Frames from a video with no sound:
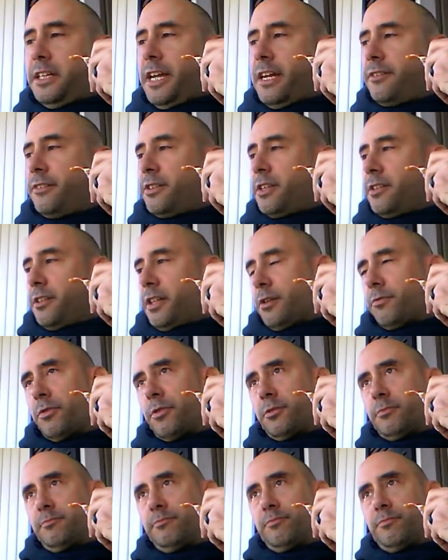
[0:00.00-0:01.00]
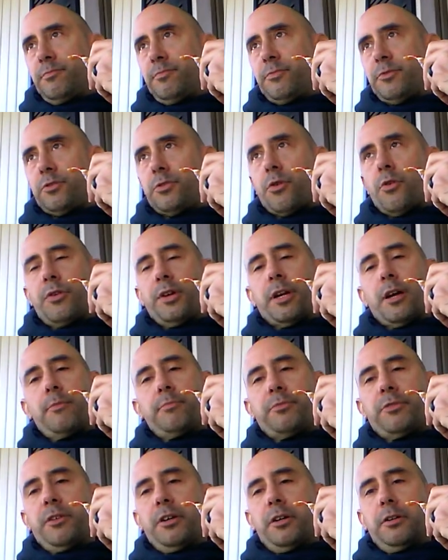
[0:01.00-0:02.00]
they announced that they were throwing
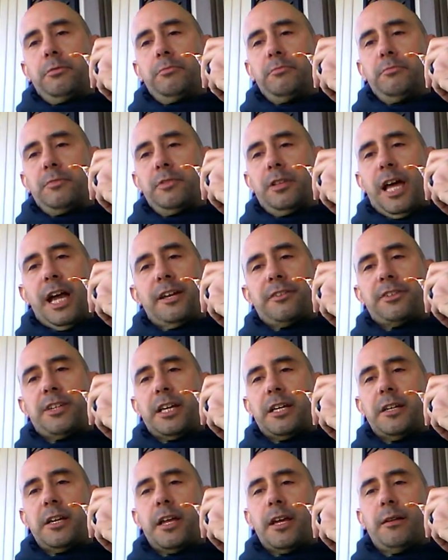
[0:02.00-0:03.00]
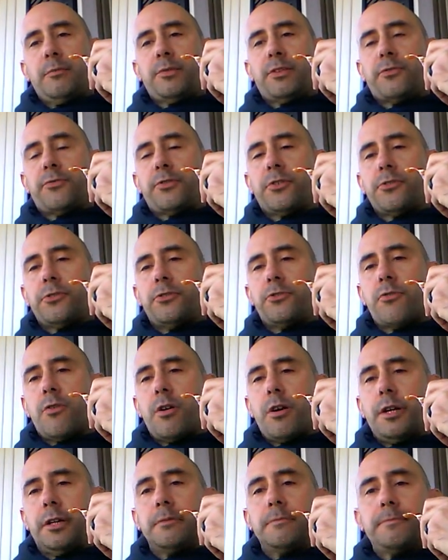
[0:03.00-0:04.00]
up the last eight names for the
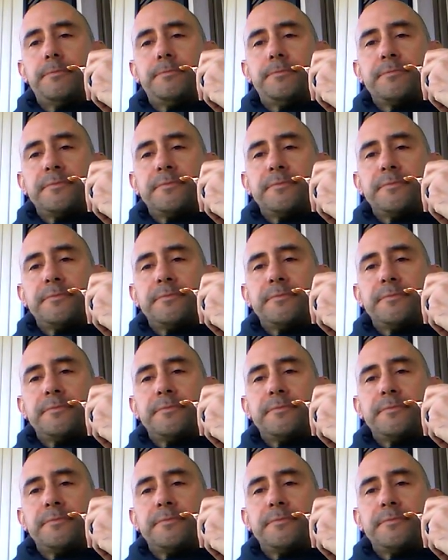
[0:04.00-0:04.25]
drawing.